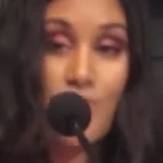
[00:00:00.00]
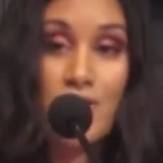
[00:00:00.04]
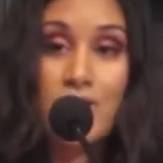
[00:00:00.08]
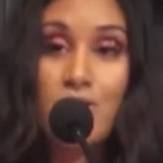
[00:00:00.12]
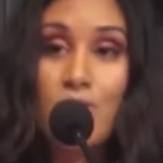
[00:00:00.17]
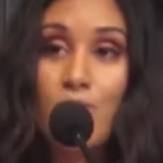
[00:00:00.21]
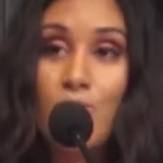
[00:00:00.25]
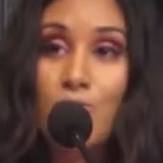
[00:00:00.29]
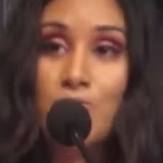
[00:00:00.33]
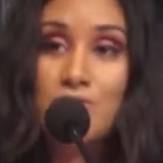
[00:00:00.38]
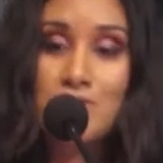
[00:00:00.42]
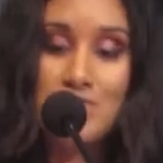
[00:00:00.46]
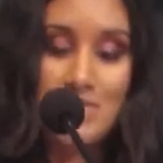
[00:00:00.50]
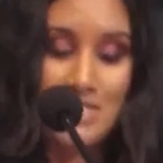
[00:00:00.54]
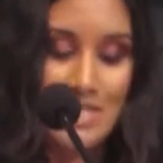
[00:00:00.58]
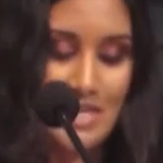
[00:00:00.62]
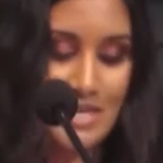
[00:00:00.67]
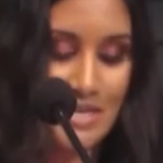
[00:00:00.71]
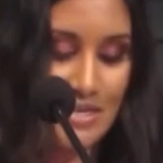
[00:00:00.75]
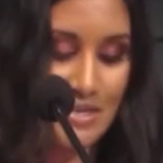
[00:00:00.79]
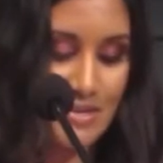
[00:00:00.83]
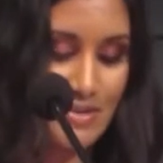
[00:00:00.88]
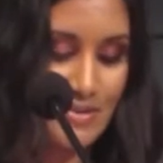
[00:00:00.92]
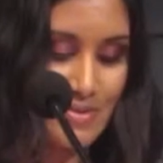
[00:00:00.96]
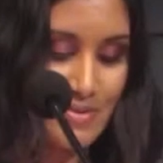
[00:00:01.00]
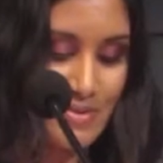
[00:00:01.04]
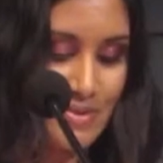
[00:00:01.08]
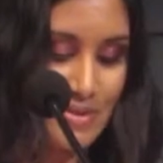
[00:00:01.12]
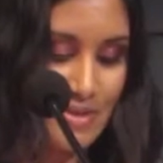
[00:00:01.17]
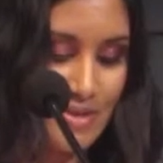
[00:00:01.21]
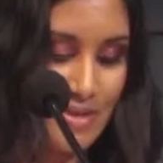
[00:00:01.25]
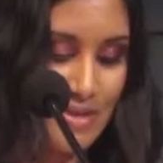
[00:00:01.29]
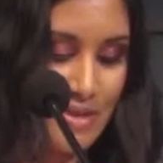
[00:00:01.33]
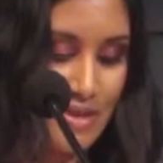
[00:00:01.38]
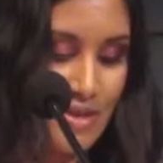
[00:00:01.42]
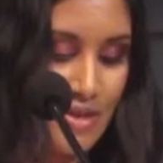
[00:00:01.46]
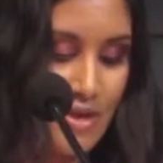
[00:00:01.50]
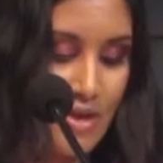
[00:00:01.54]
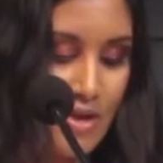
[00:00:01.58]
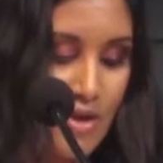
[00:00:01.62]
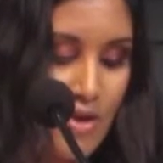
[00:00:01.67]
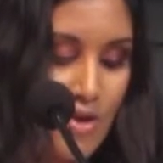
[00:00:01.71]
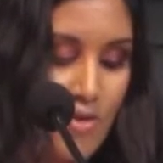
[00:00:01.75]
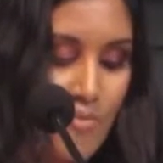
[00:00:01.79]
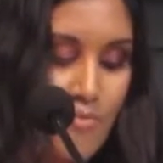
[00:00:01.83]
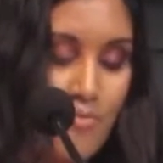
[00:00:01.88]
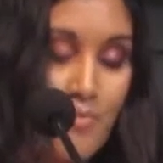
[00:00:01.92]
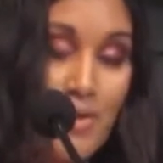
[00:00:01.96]
quite old city,
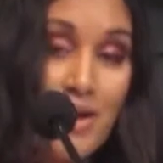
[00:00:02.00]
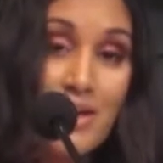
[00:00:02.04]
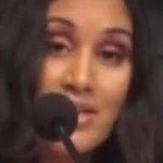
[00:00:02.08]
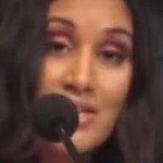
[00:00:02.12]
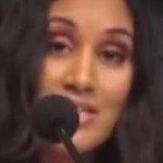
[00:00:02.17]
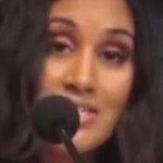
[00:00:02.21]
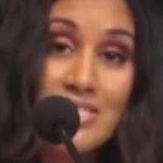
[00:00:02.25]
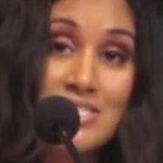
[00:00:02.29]
but